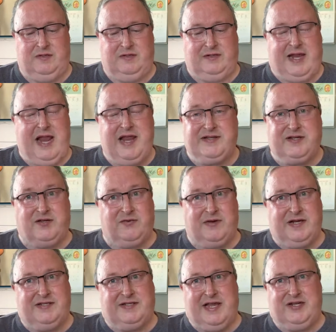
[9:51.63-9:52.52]

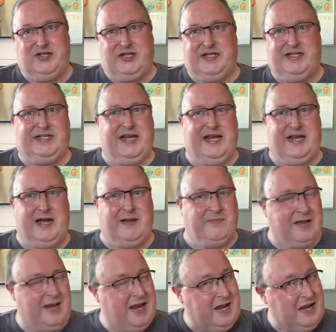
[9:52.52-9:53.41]
categories that she set
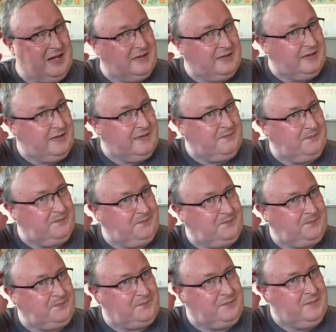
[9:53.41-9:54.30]
up. And
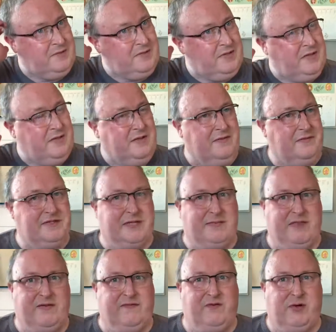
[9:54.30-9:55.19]

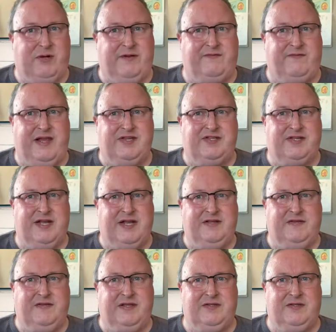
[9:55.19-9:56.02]
some of them are very fascinating.